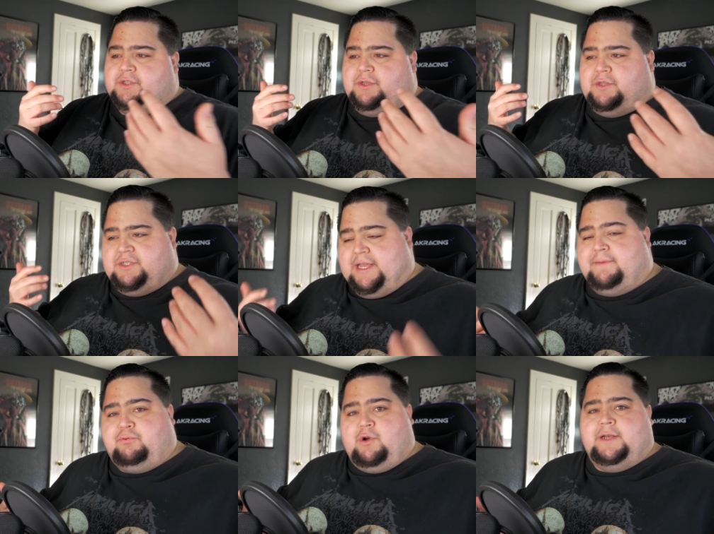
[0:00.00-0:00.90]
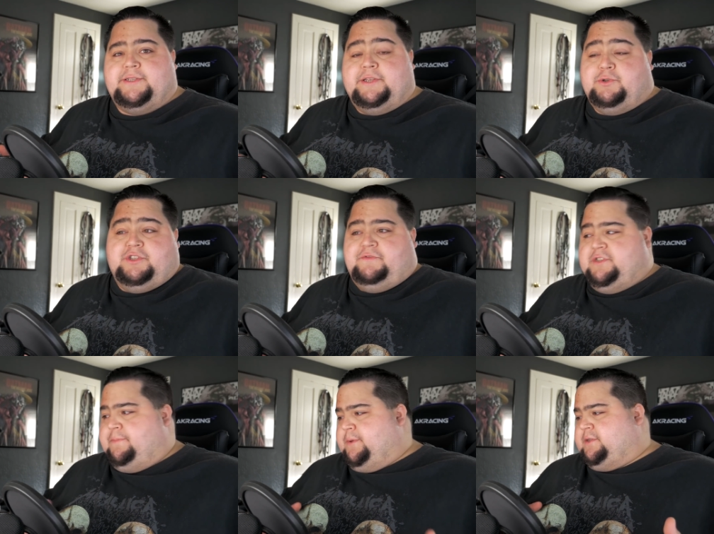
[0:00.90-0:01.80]
Zen processors have
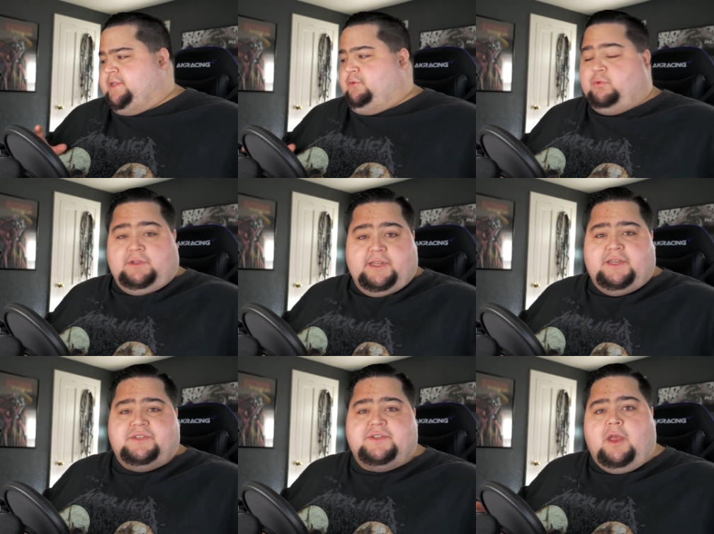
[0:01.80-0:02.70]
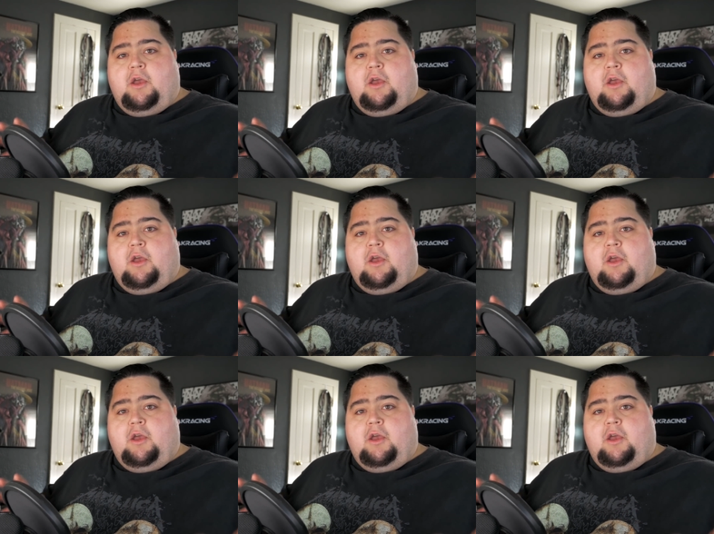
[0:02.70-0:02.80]
typically released